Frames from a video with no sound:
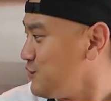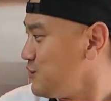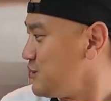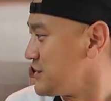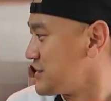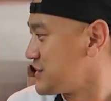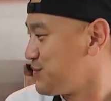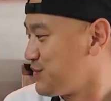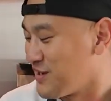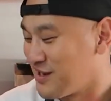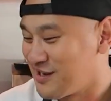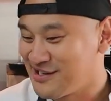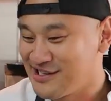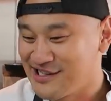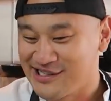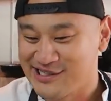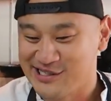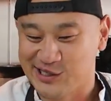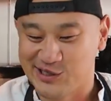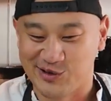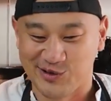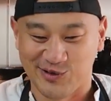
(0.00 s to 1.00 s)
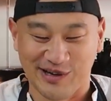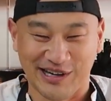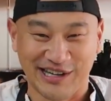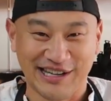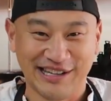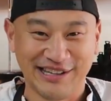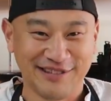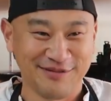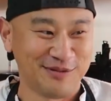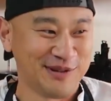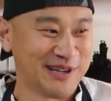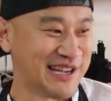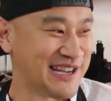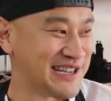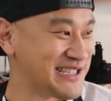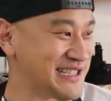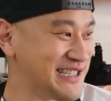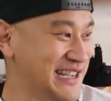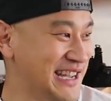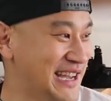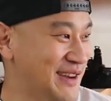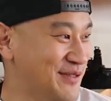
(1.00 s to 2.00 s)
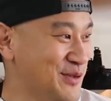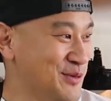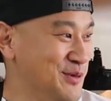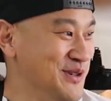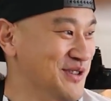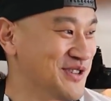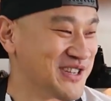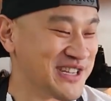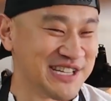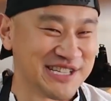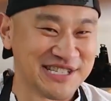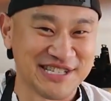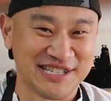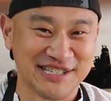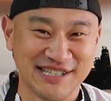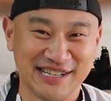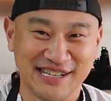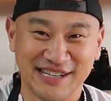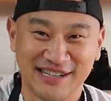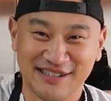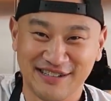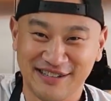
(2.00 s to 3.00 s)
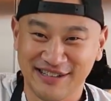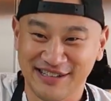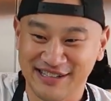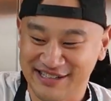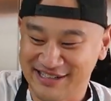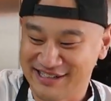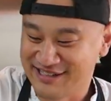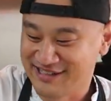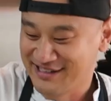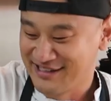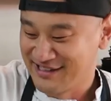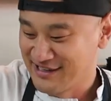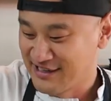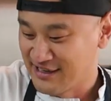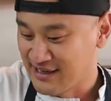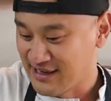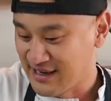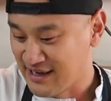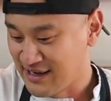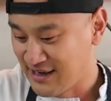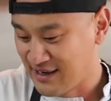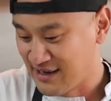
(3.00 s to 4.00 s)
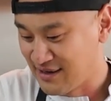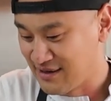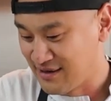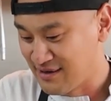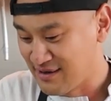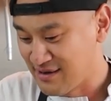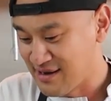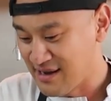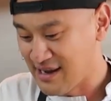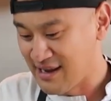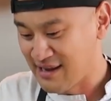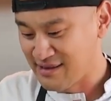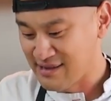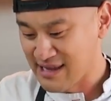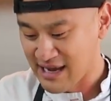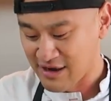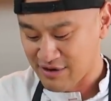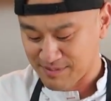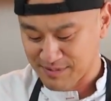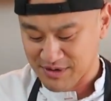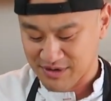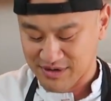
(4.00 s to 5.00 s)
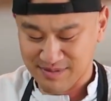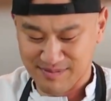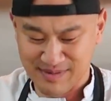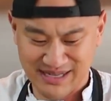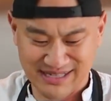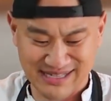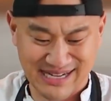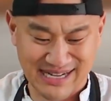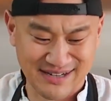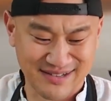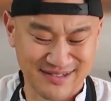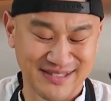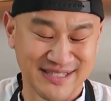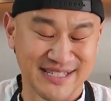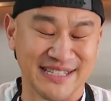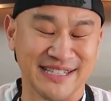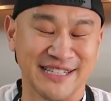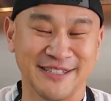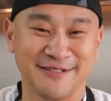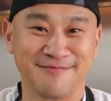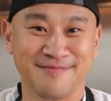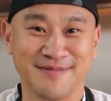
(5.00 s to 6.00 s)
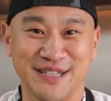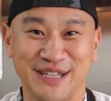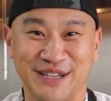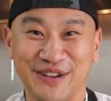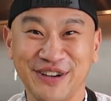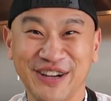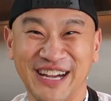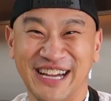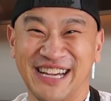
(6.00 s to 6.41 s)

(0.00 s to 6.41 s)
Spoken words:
This spot is great. We actually have a real kitchen now. And now I'm cooking McDonald's in it, so.